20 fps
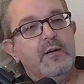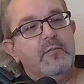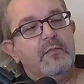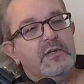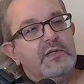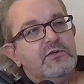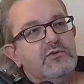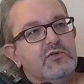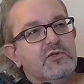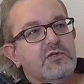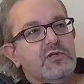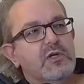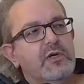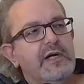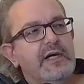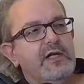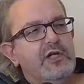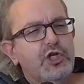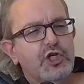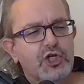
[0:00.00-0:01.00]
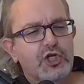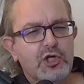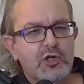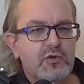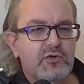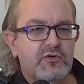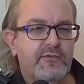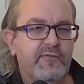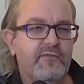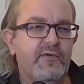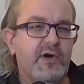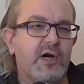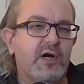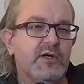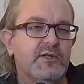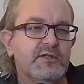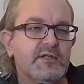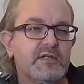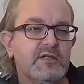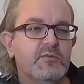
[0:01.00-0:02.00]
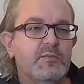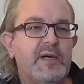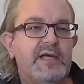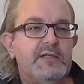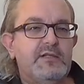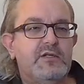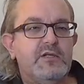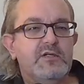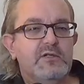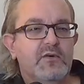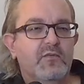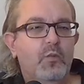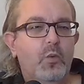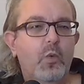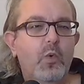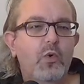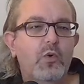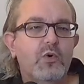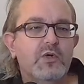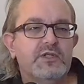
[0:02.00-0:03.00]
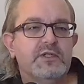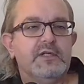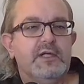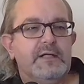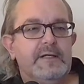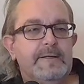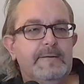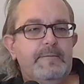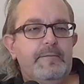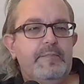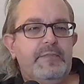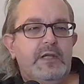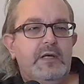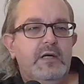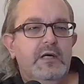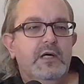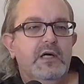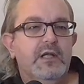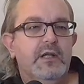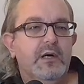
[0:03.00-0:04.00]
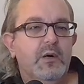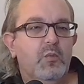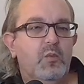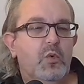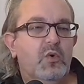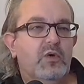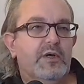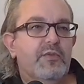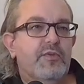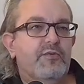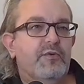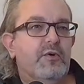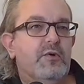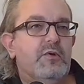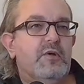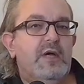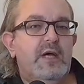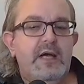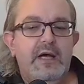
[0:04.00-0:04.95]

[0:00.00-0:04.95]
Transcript: But it's just like huge, vast expanses of water that I'm walking through.